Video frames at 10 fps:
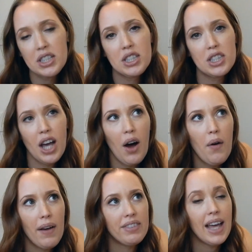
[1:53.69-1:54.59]

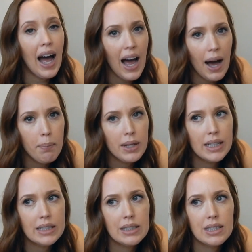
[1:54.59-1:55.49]
So if that
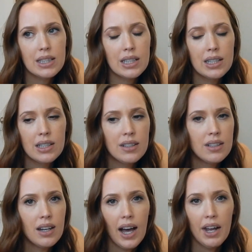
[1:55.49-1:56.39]
happens,
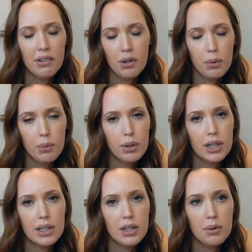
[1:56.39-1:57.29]
I don't know what we're
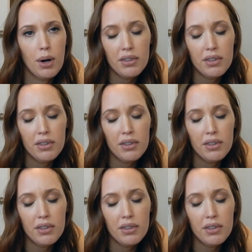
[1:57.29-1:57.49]
gonna do.